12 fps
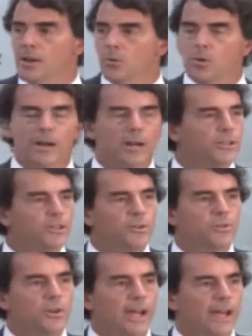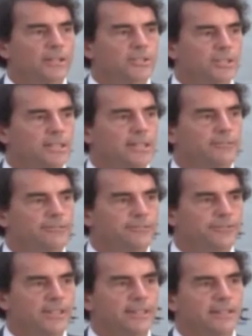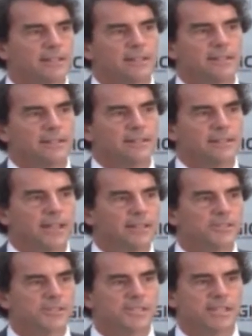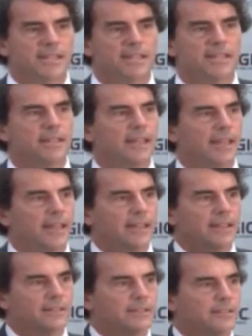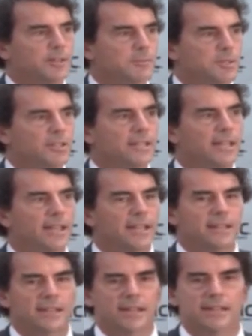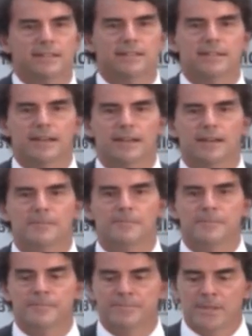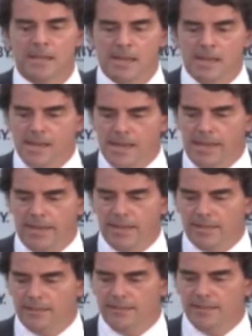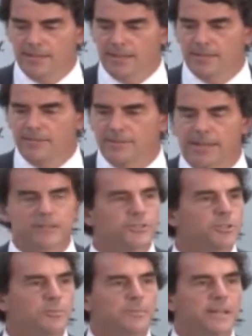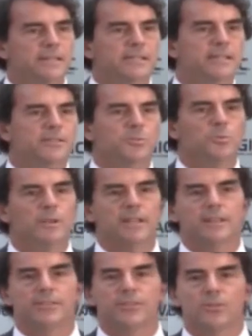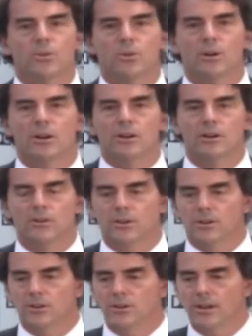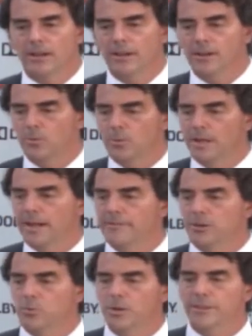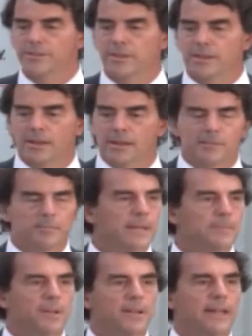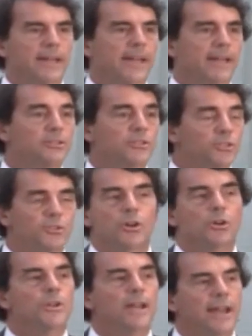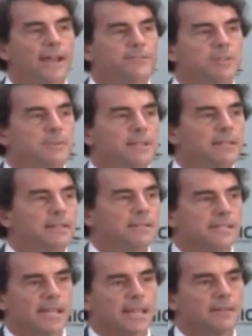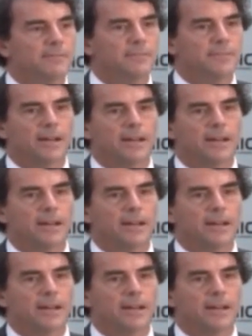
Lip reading: where you actually feel and see and communicate and do business with whatever with people, and you don't have to be in the same